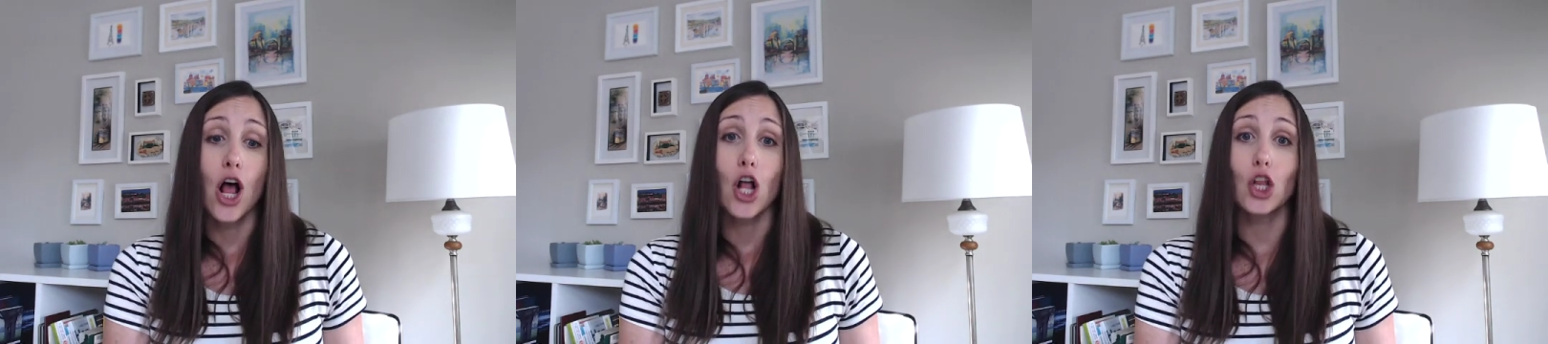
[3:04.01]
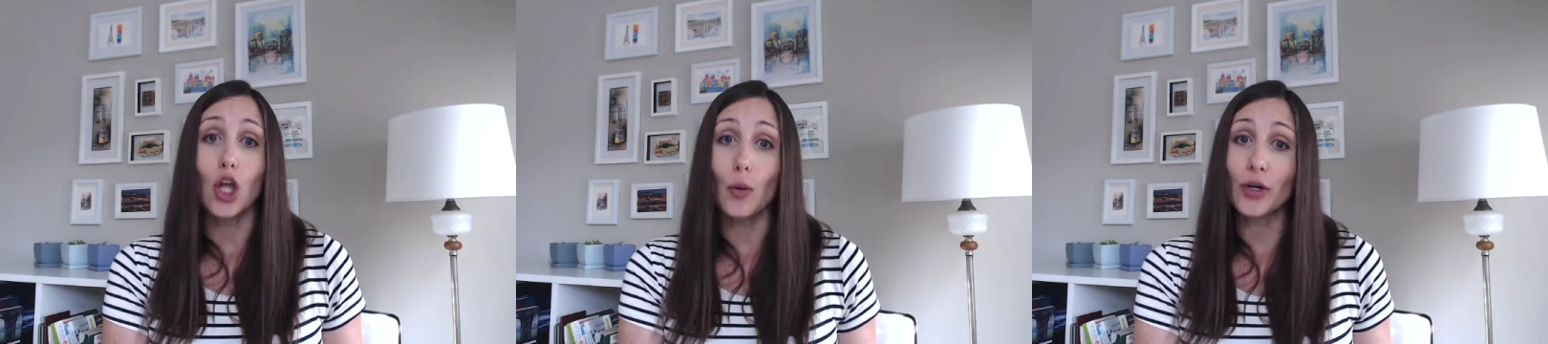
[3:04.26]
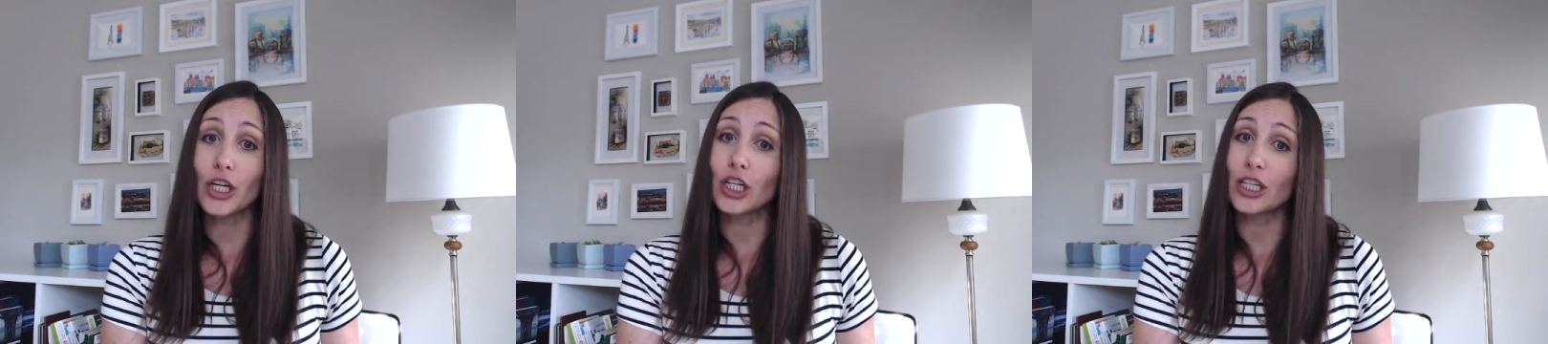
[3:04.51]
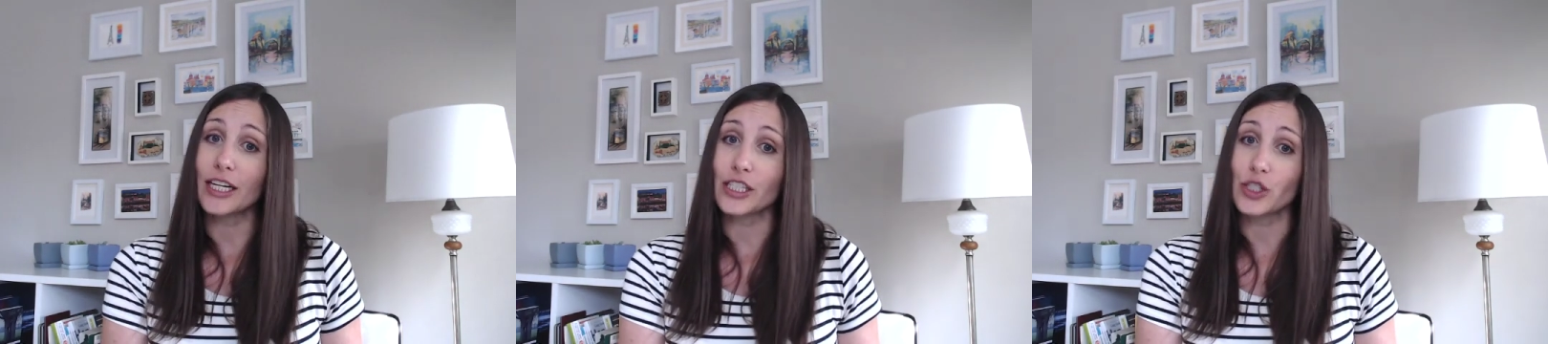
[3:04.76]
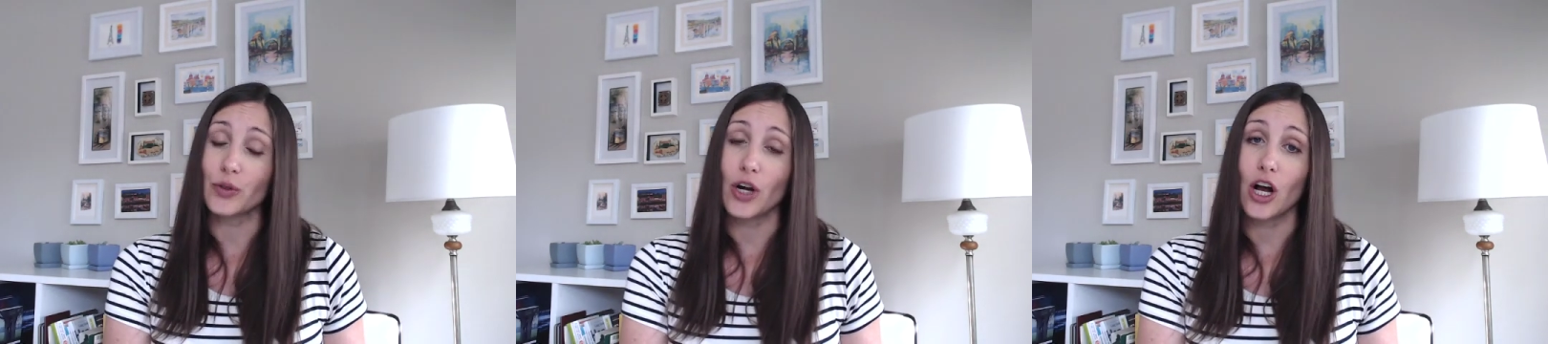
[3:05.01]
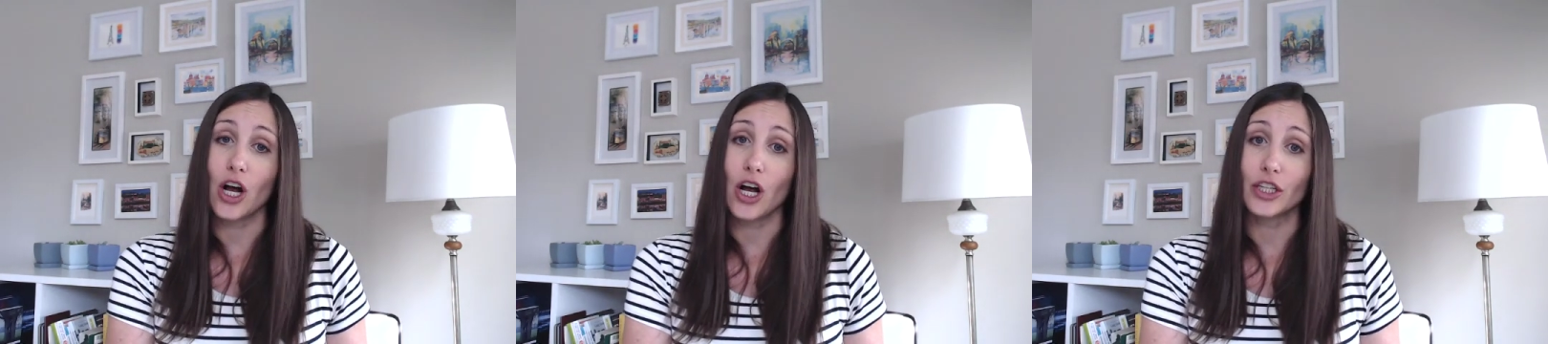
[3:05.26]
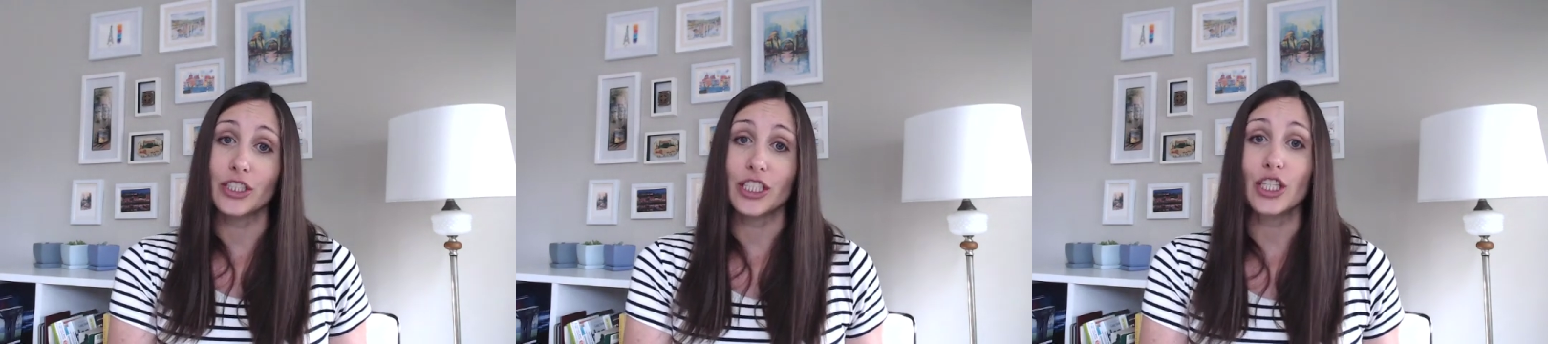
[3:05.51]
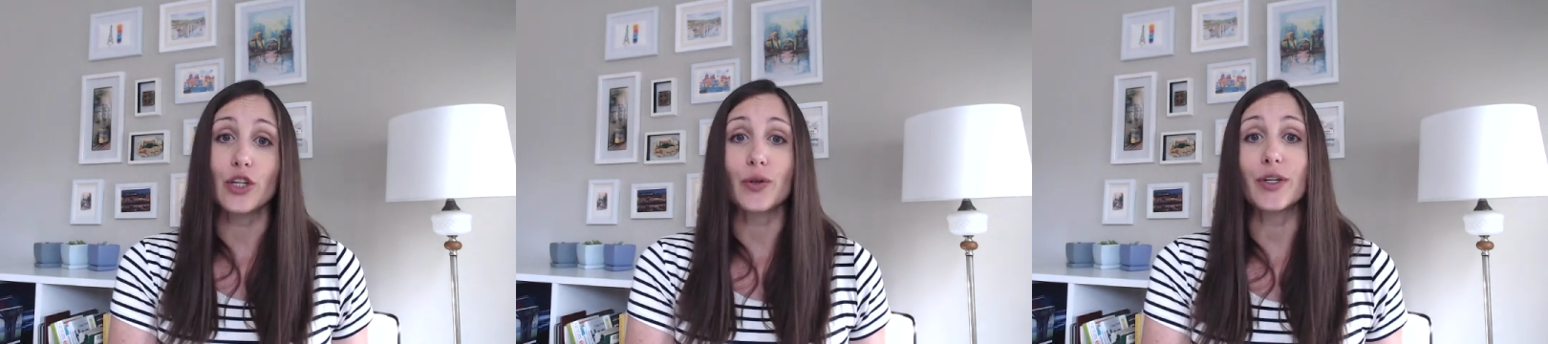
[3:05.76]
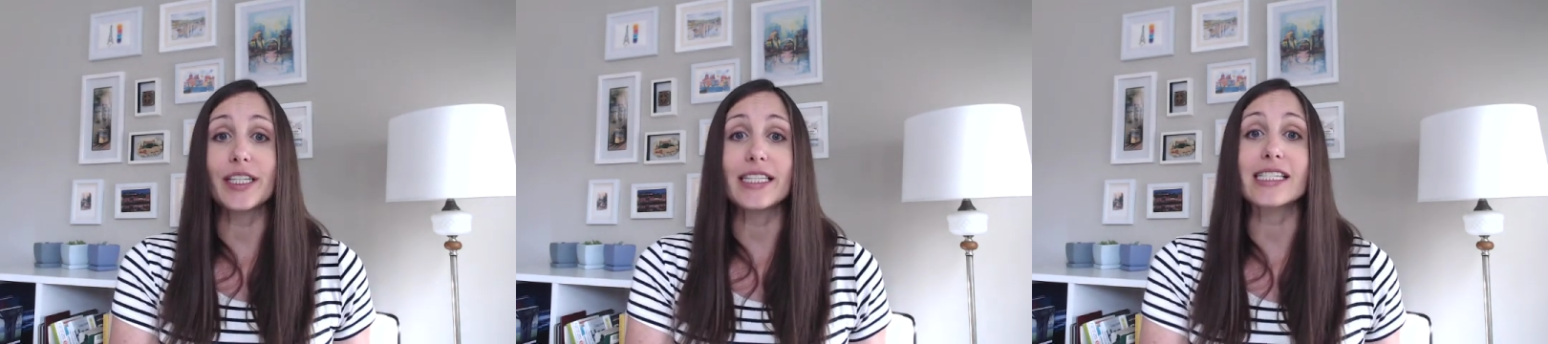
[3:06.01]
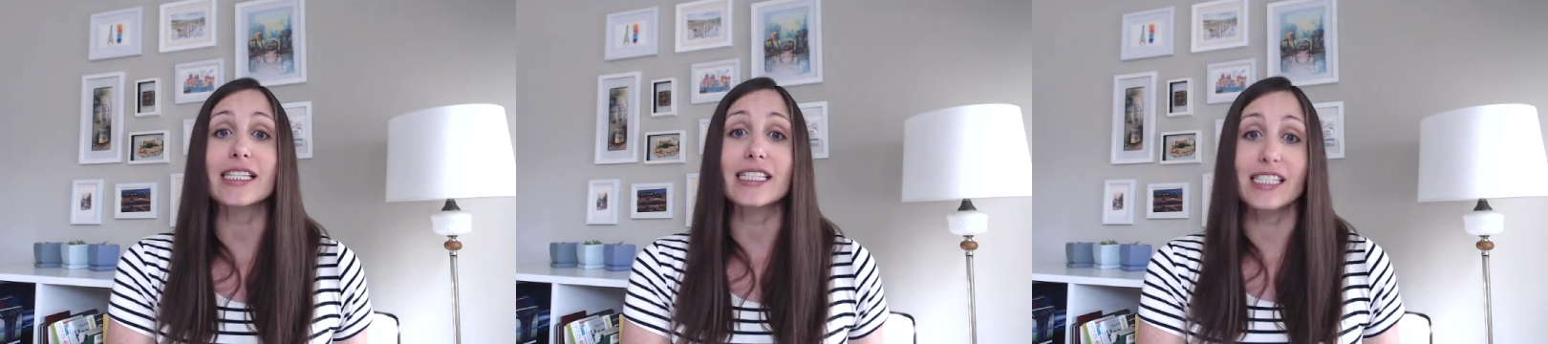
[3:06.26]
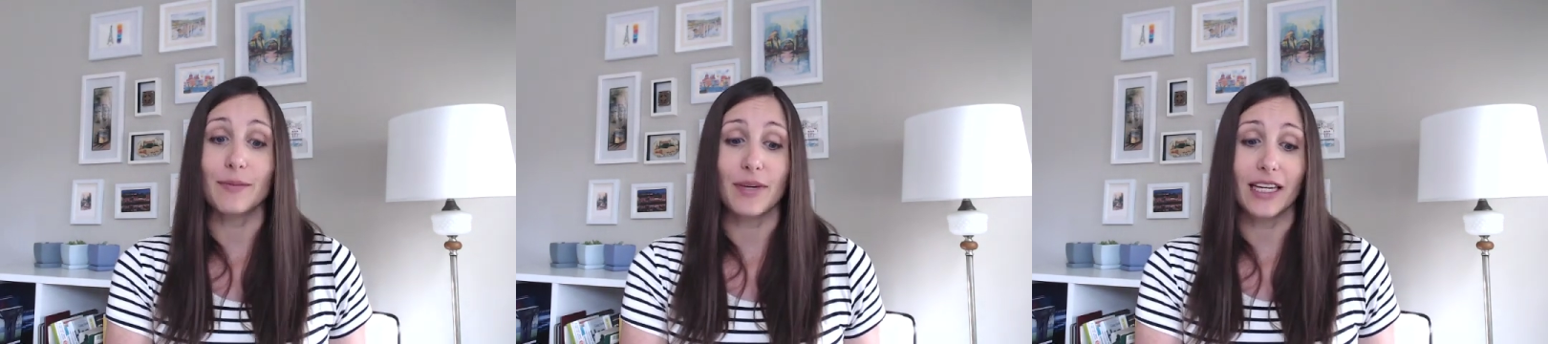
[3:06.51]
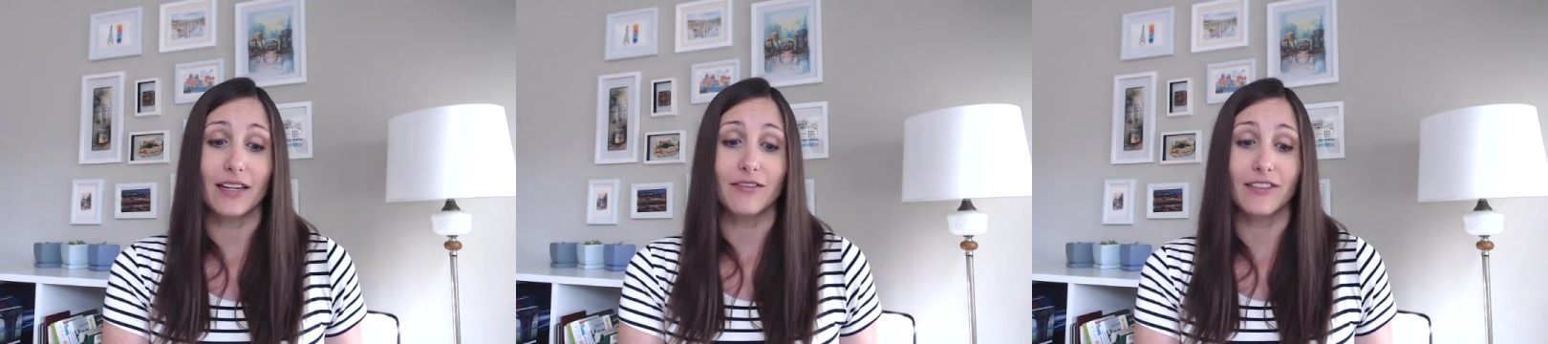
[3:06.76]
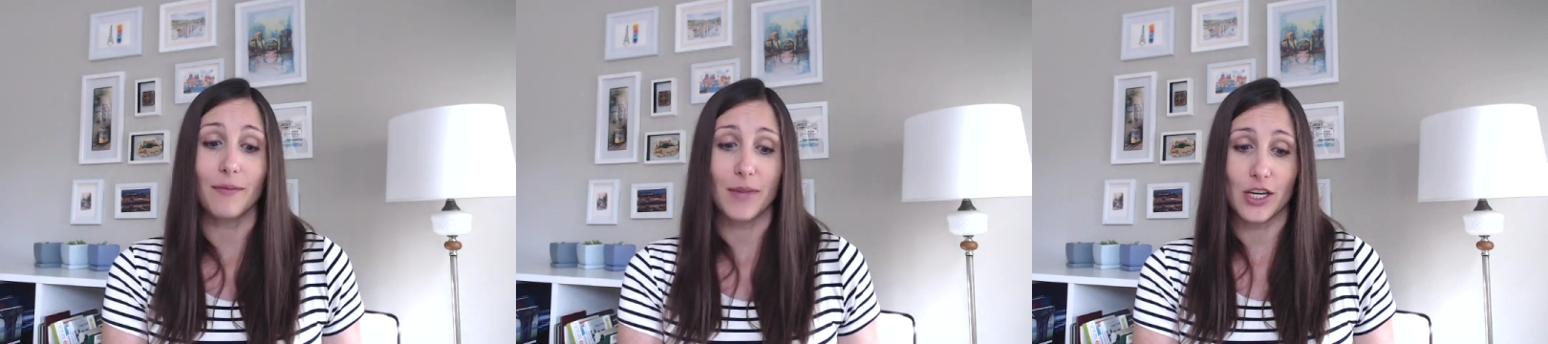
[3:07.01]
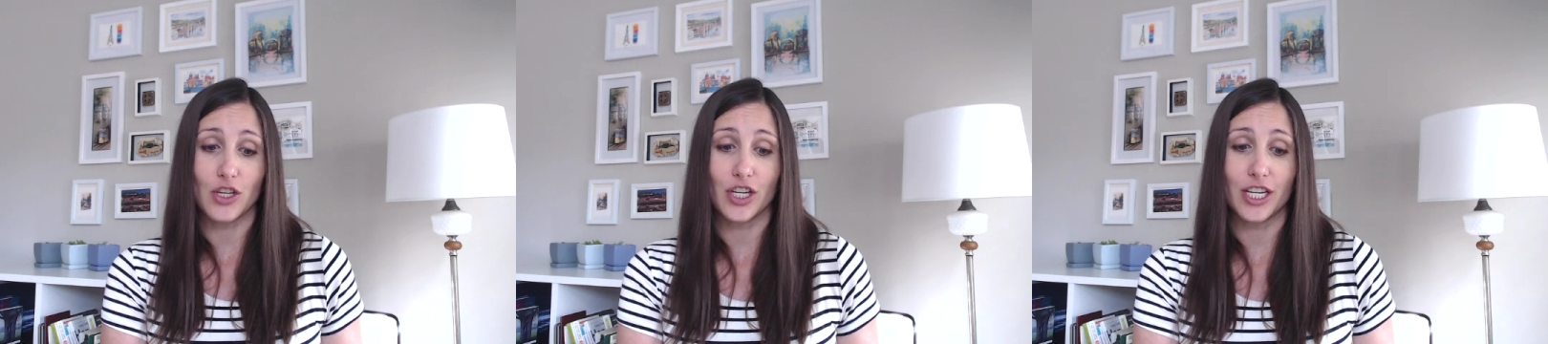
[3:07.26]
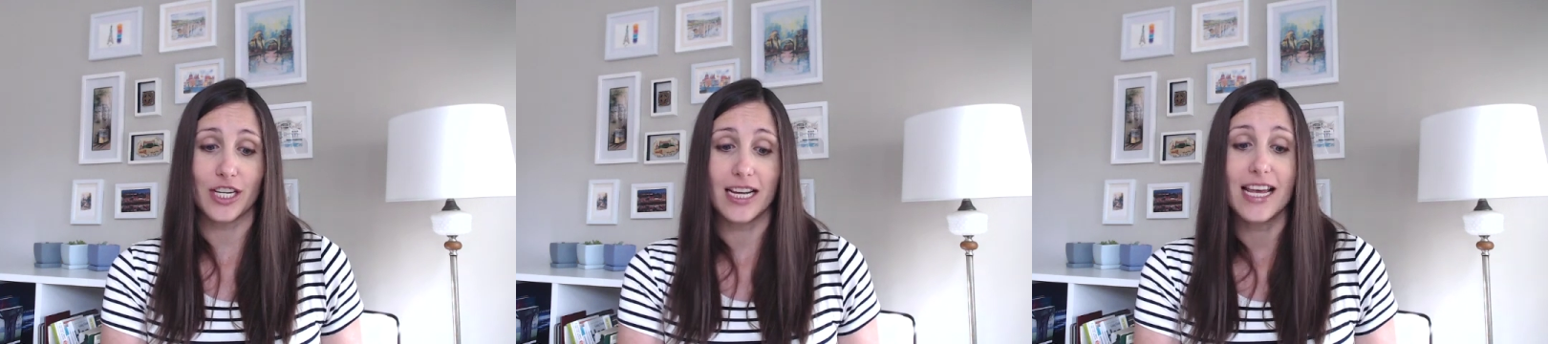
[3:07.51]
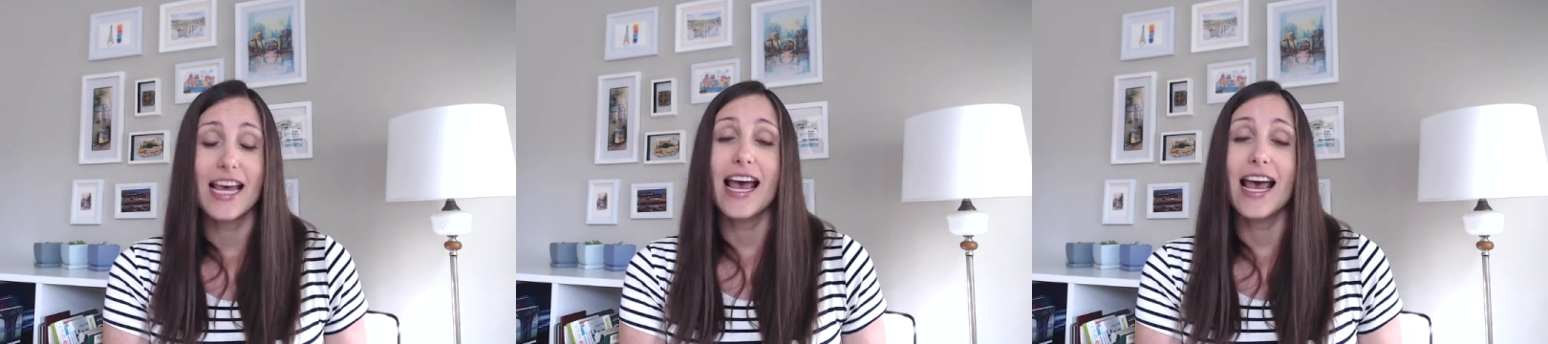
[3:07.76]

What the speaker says: lower cholesterol, decreased systemic inflammation,